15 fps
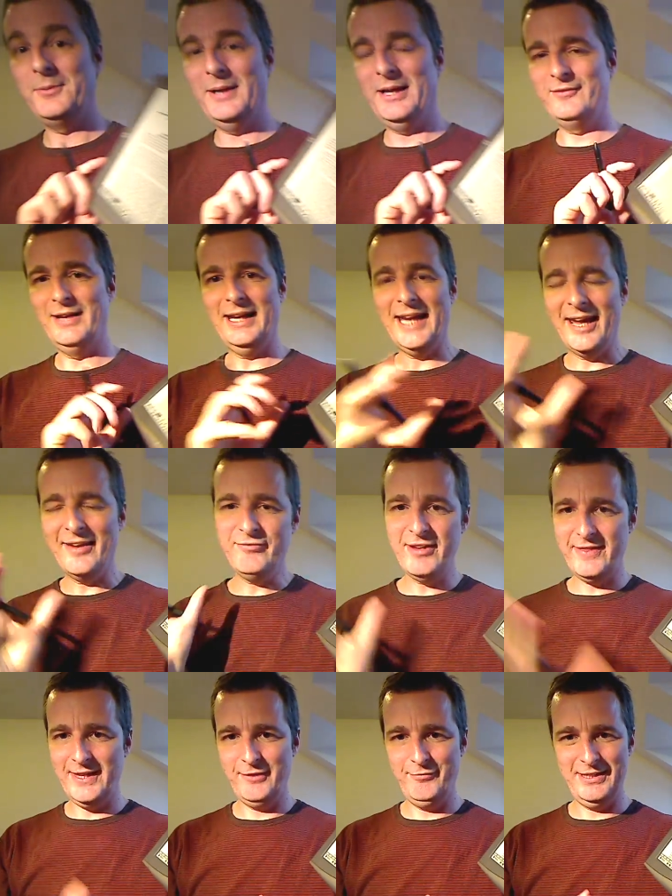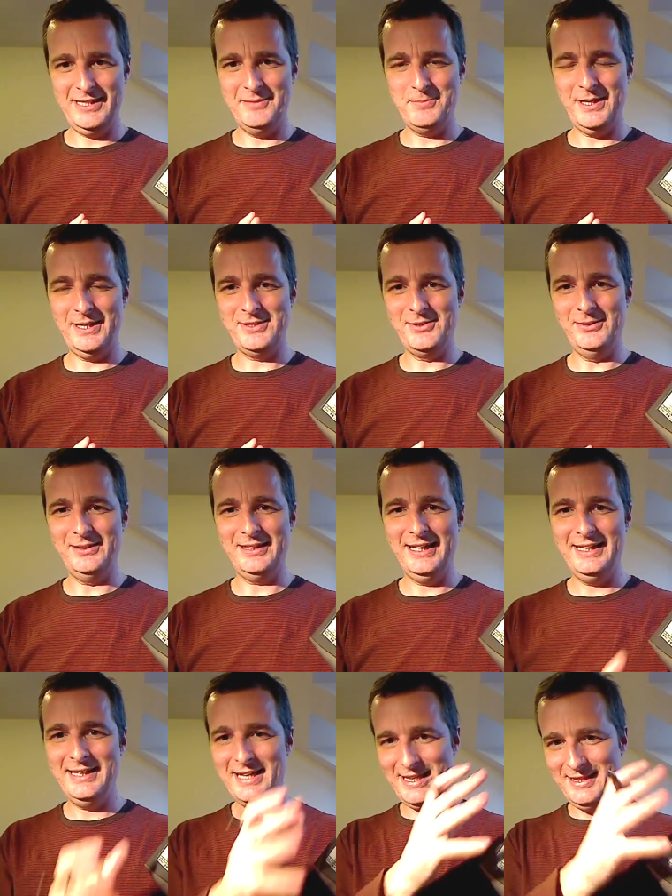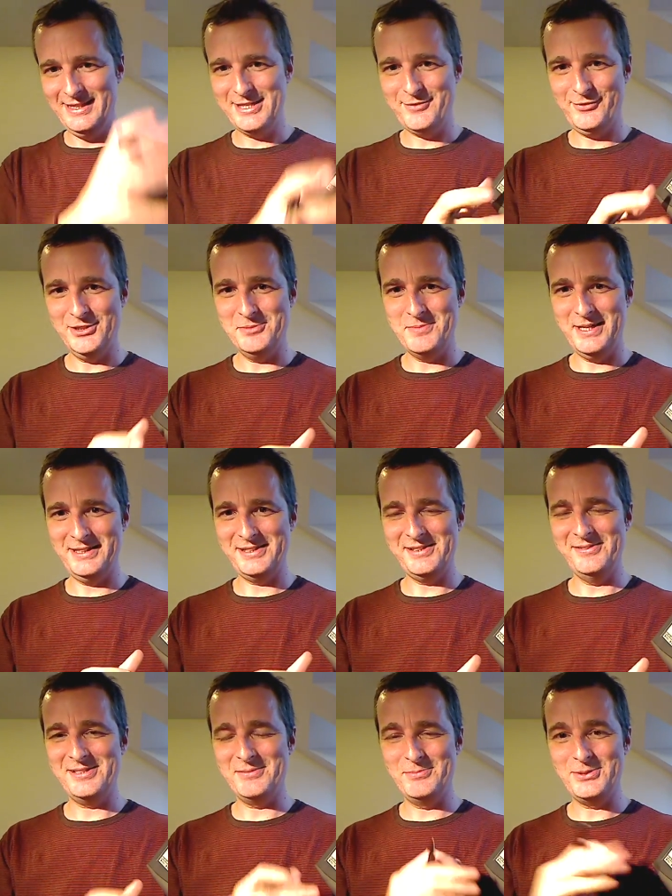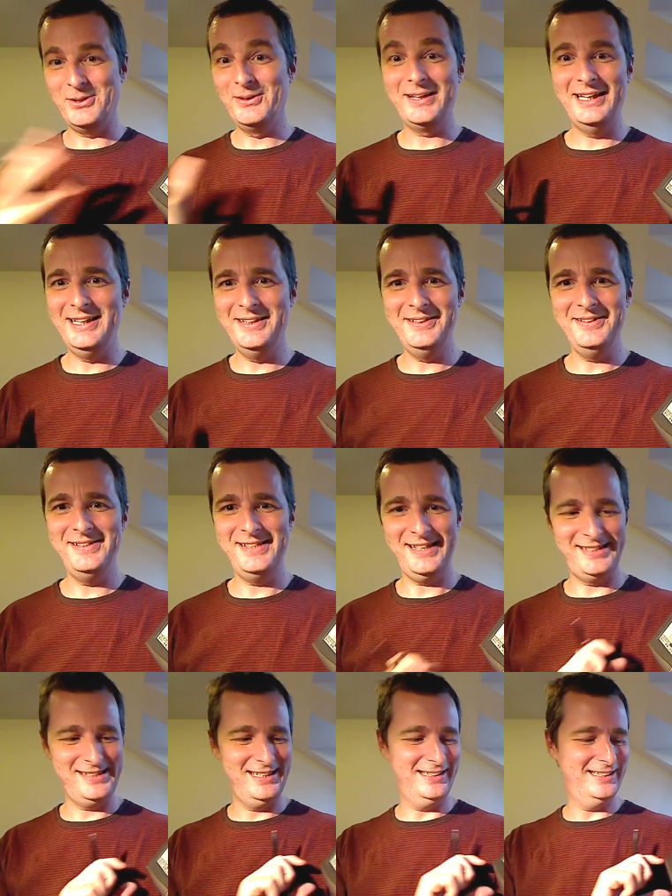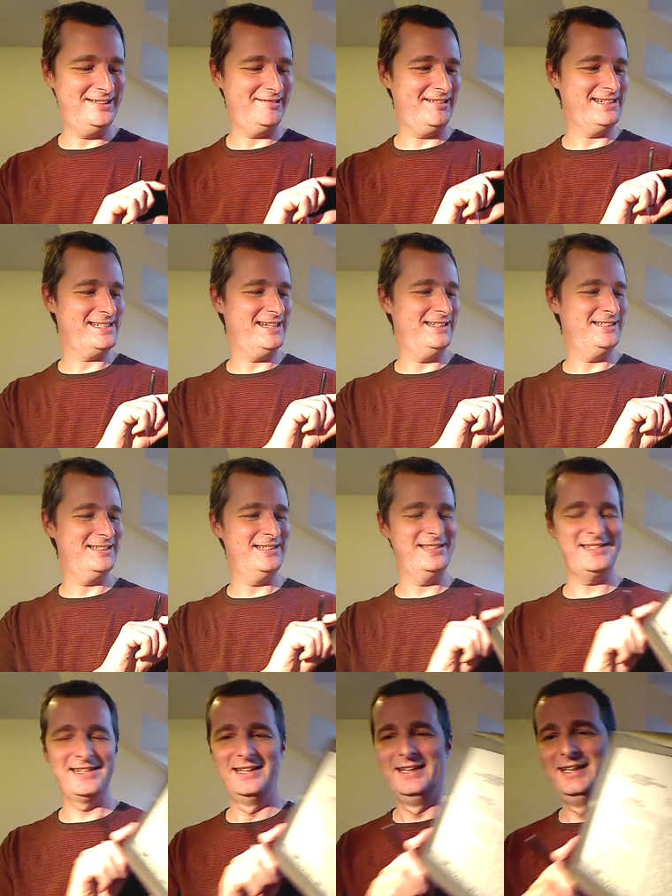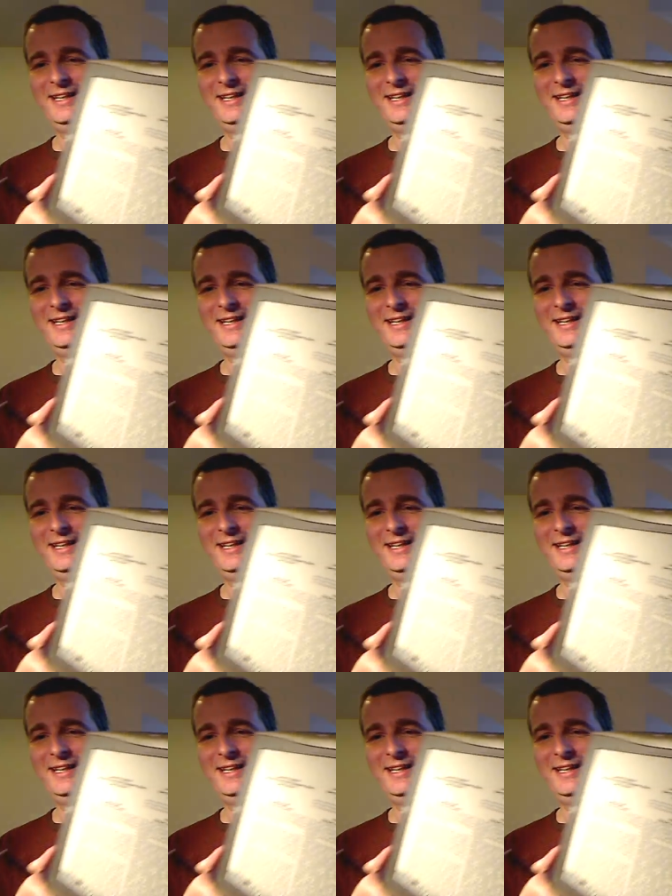the way, I've got everything written by Tolkien in this format. So some Tolkien enthusiasts did the translations.